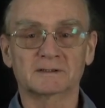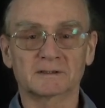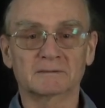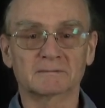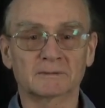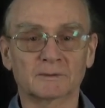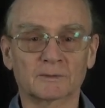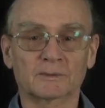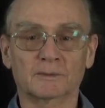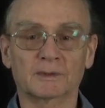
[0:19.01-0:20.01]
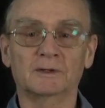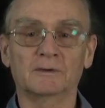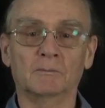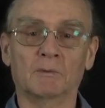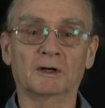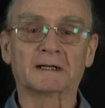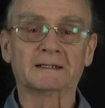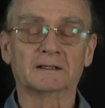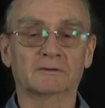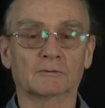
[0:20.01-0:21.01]
when
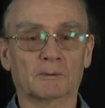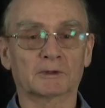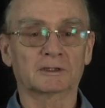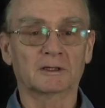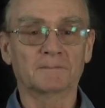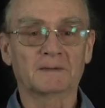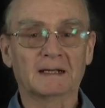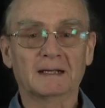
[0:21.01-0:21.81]
modeling a robot arm.